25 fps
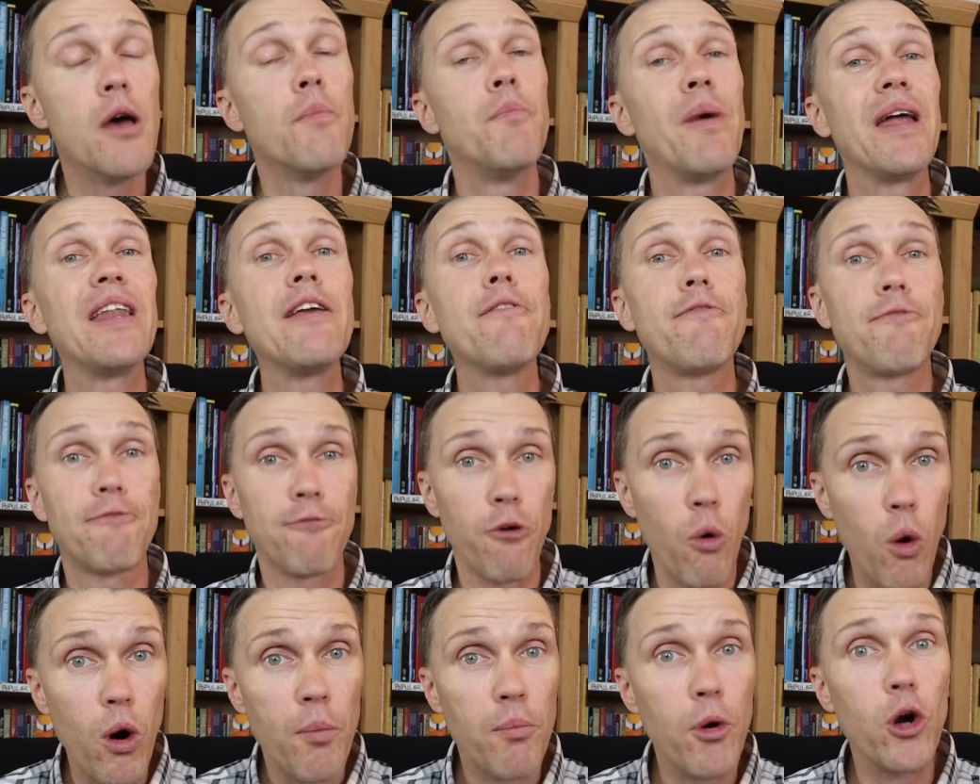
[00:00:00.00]
Many
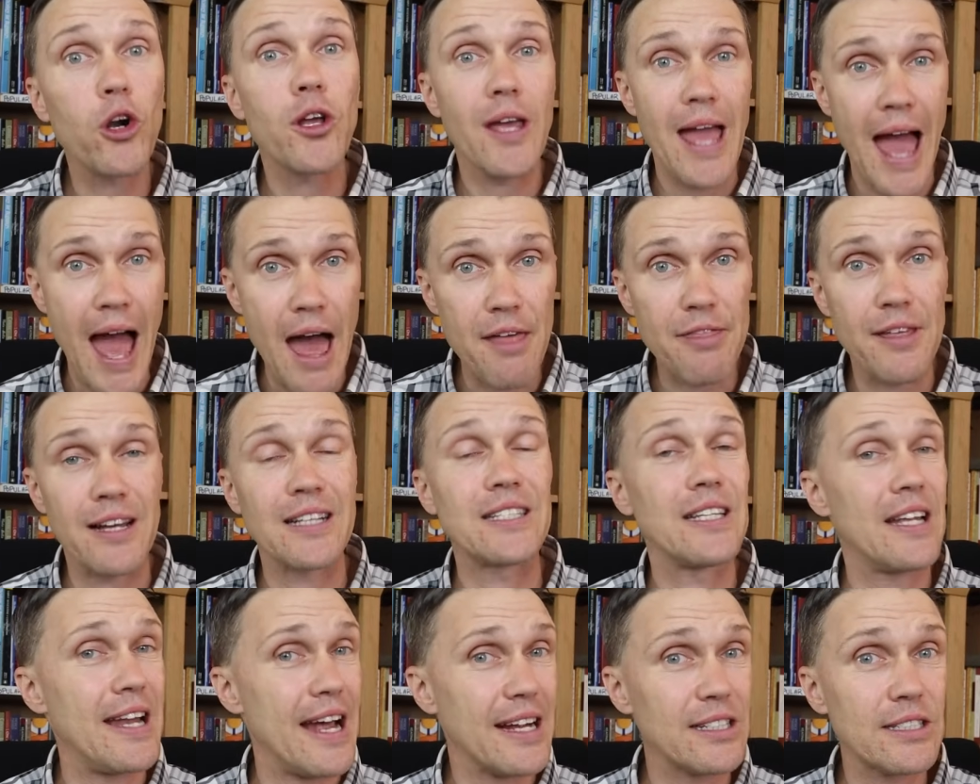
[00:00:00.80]
former
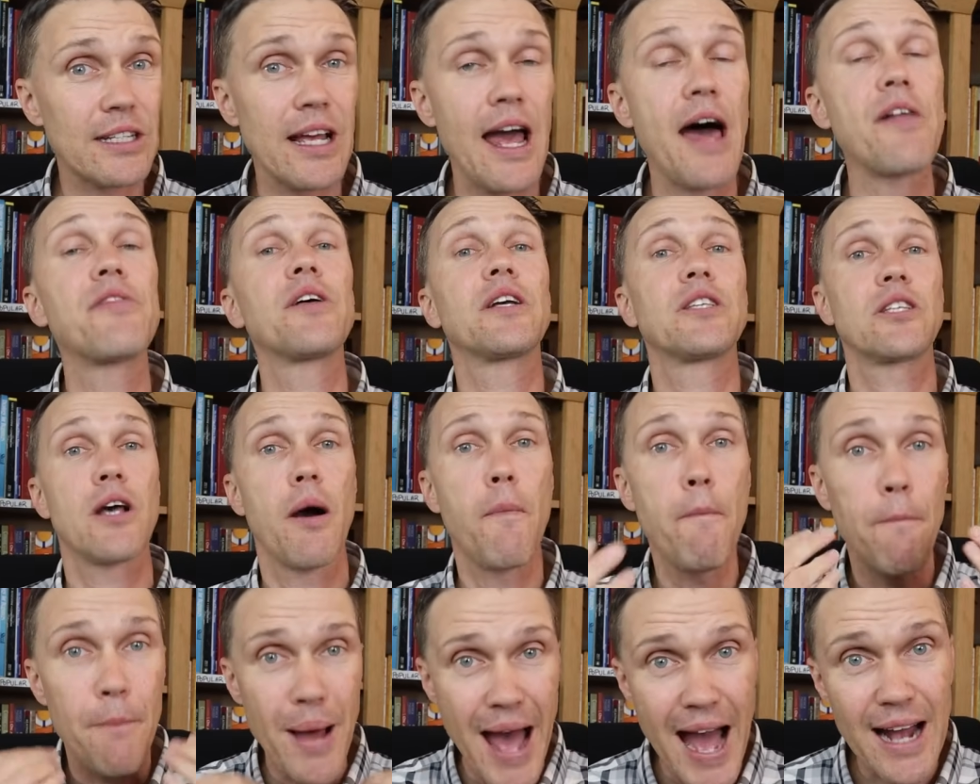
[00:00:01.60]
Catholics and ex-Catholics
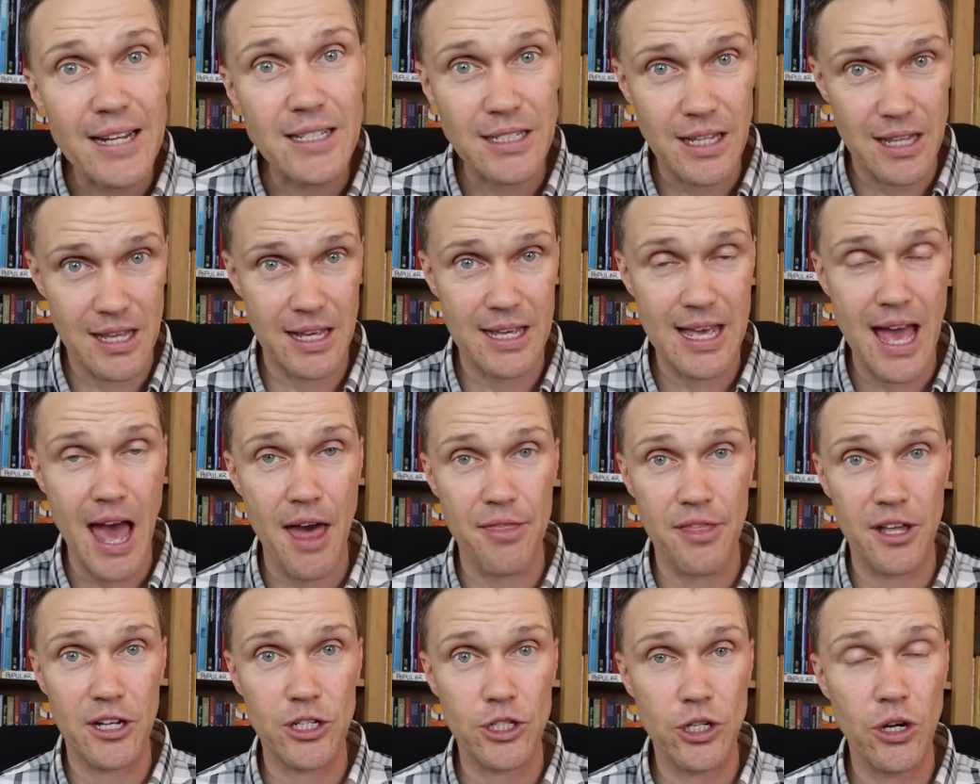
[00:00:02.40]
come back to the
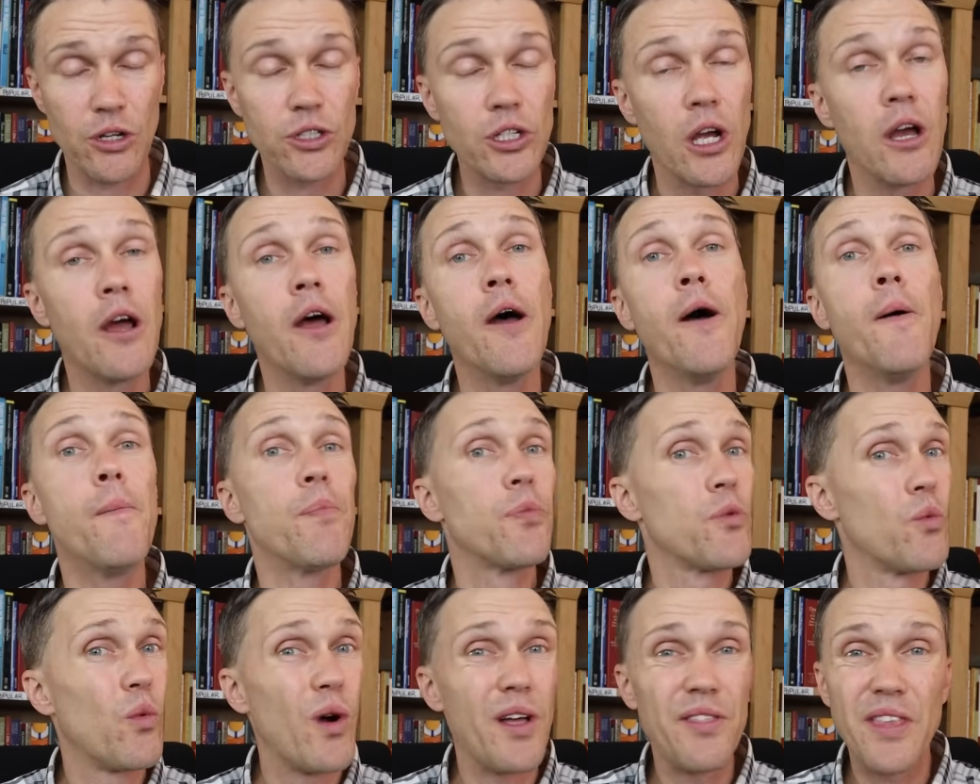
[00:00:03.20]
Catholic Church
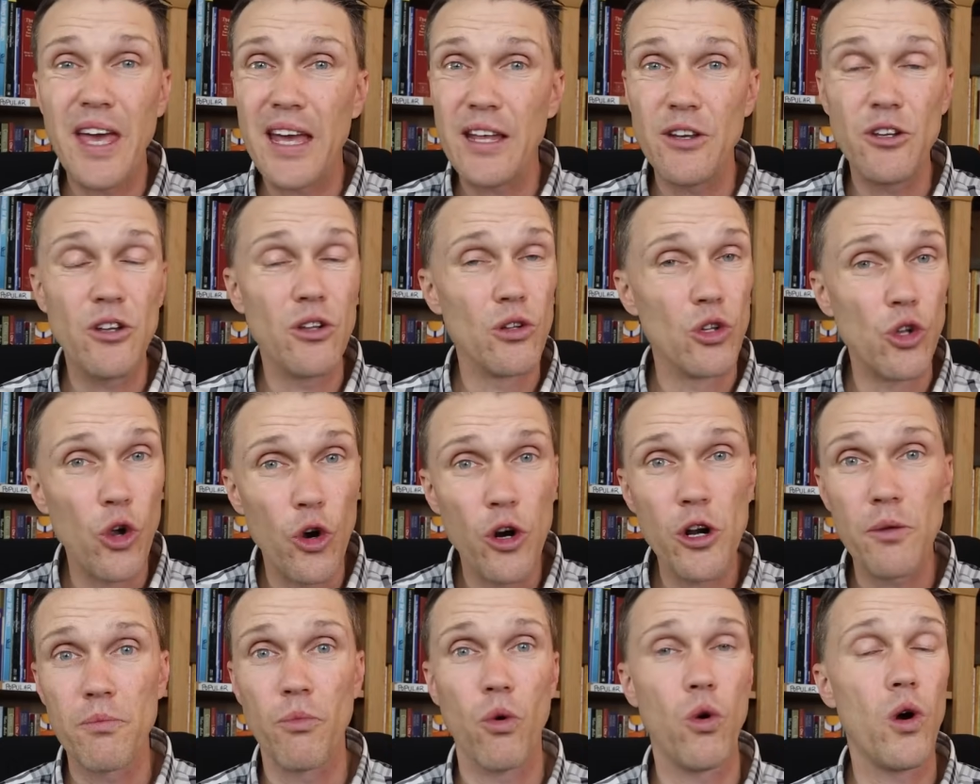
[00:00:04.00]
when they
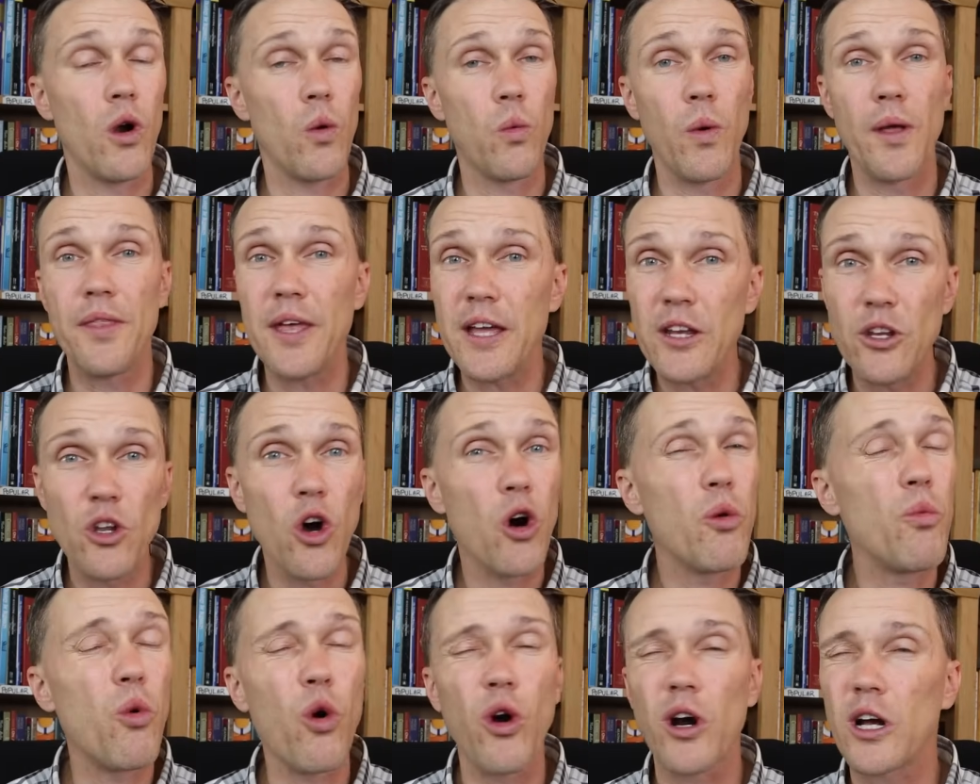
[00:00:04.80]
learn more, when they
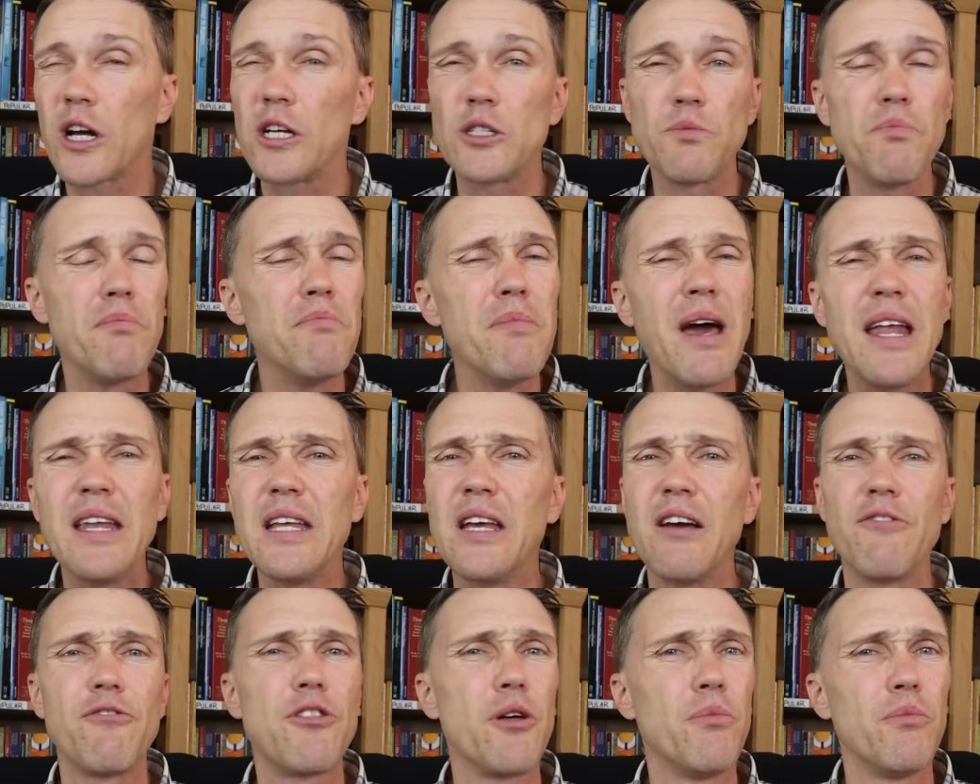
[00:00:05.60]
know more, because
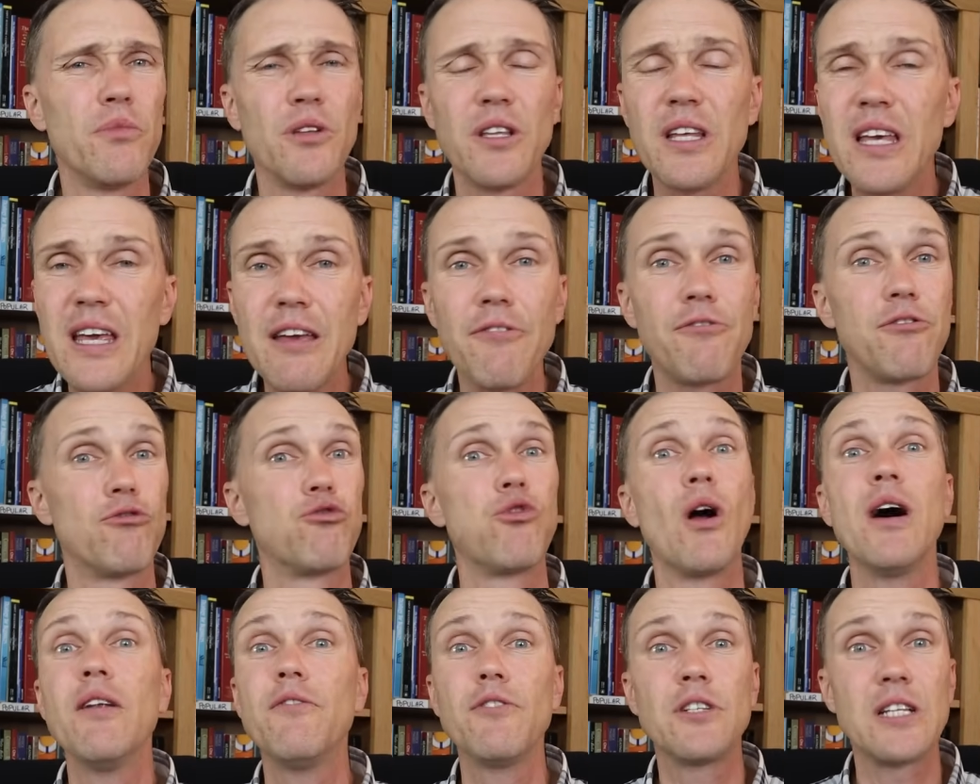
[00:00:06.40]
many of them leave,
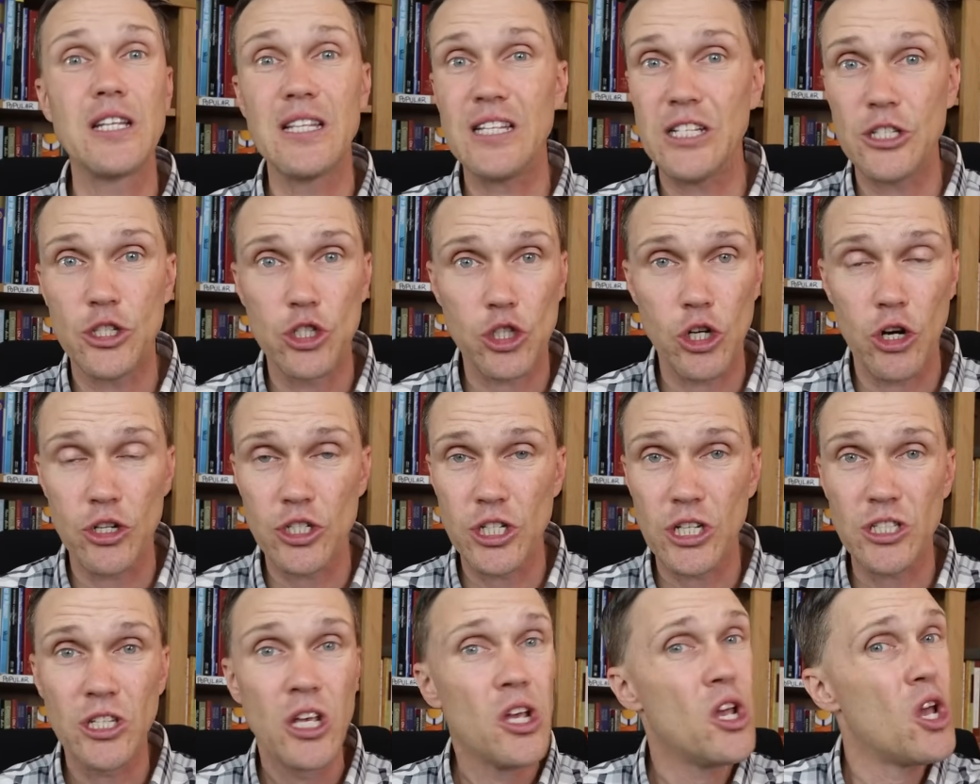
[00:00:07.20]
run to these
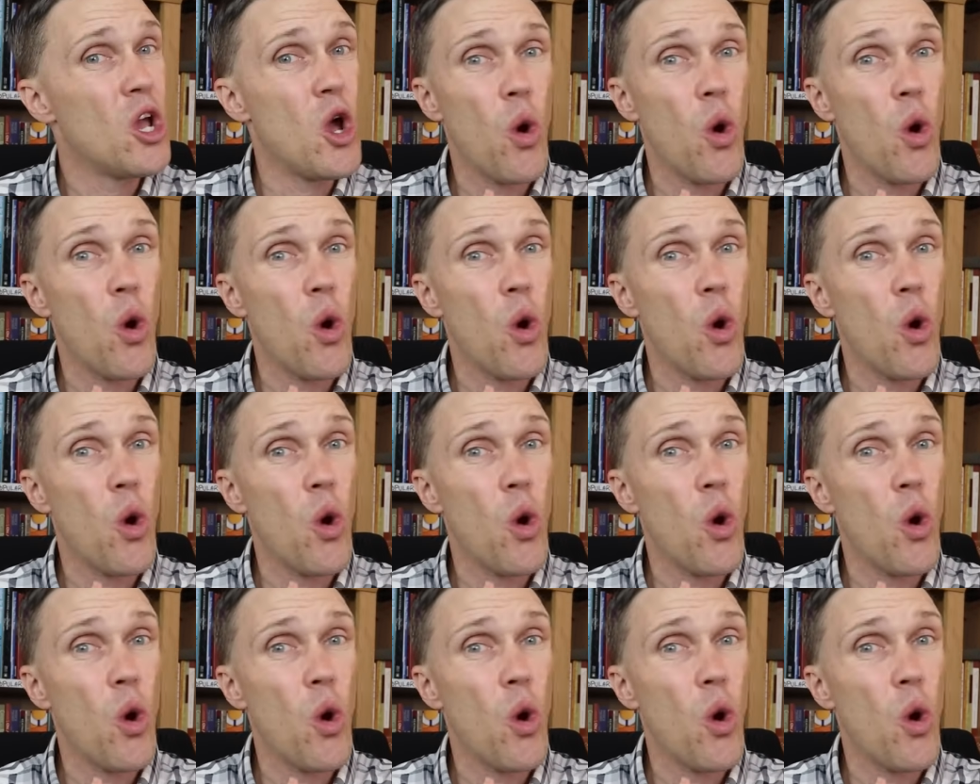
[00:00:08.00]
churches